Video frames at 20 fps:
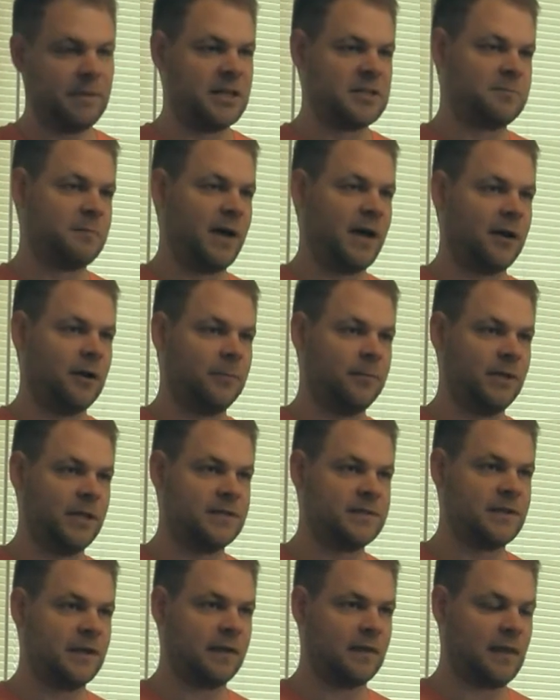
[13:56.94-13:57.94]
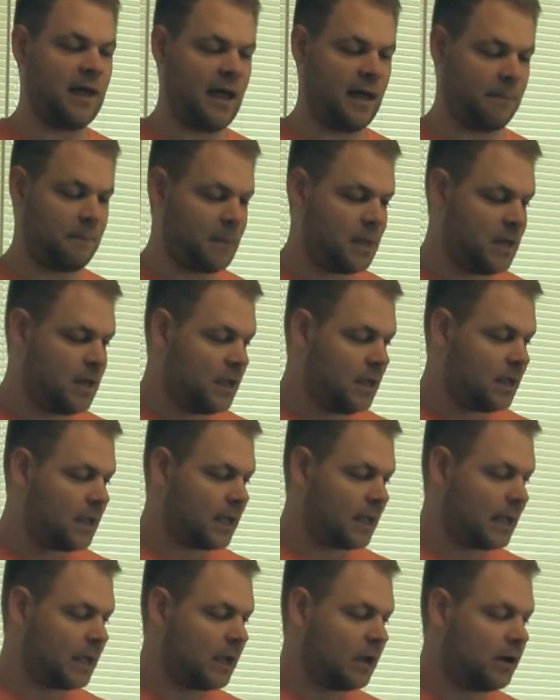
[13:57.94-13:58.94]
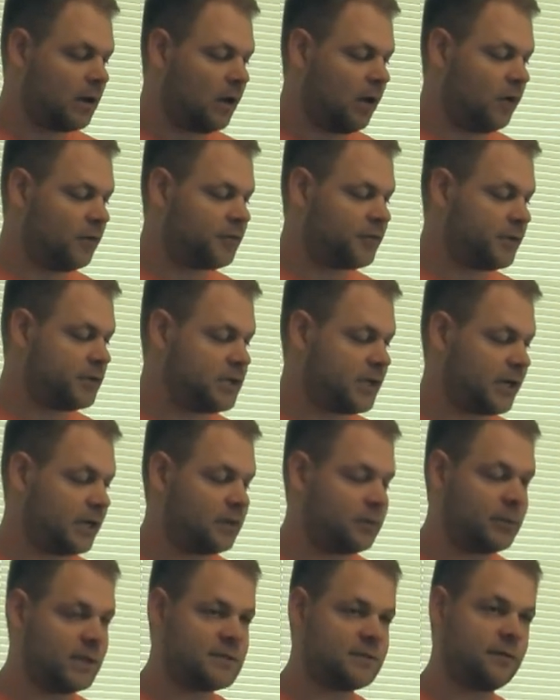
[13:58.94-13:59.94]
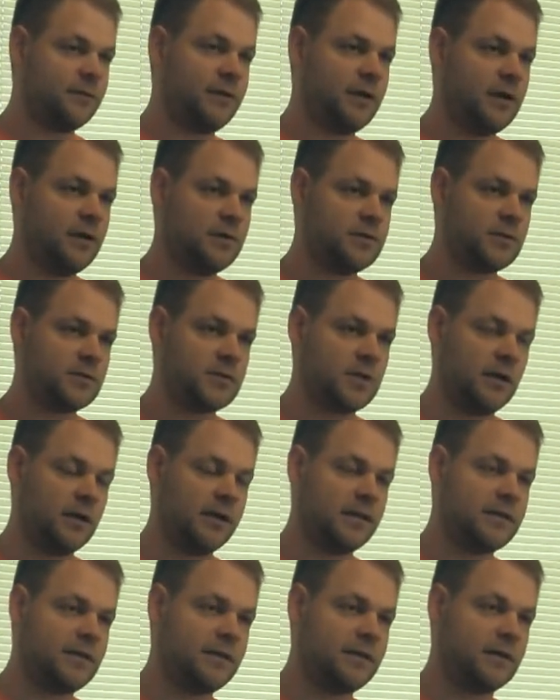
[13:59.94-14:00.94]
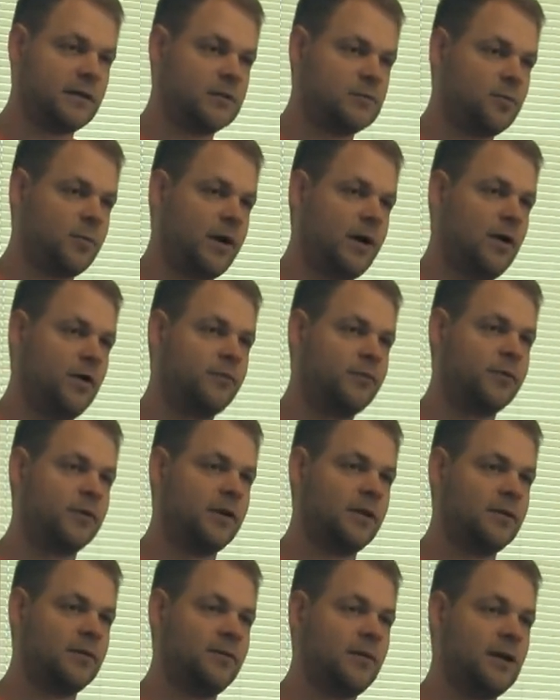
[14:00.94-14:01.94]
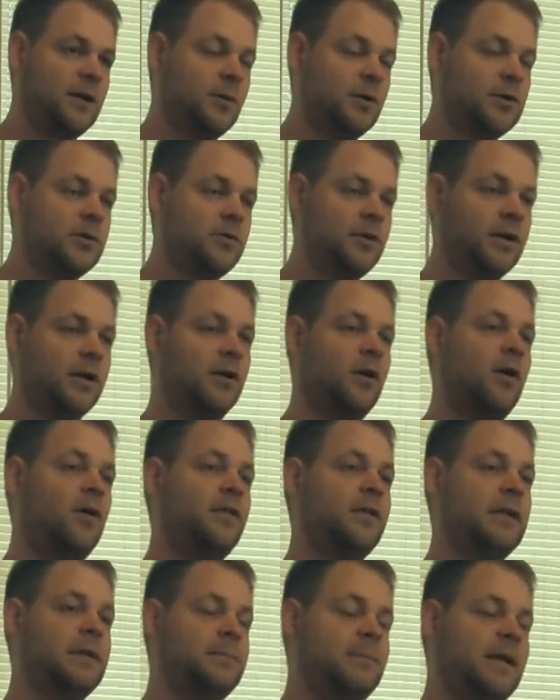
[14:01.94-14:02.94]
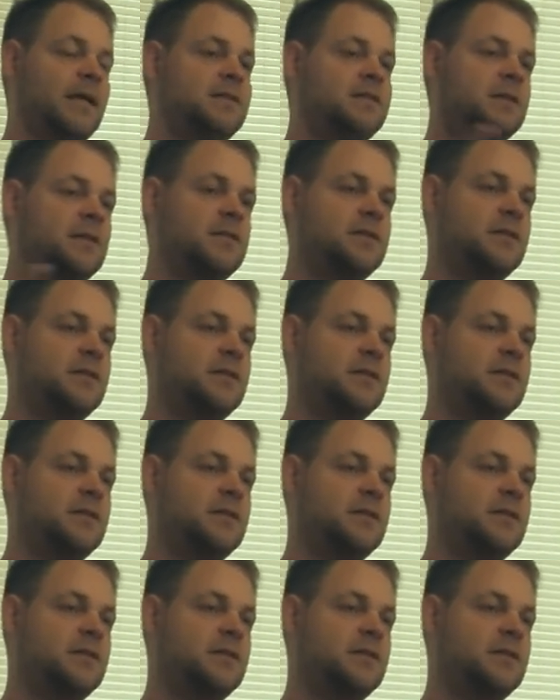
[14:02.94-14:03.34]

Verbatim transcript: Best Buy or a place like that. Also, check out the rest of our videos. There's a link down there as well for another video we're doing on all the basic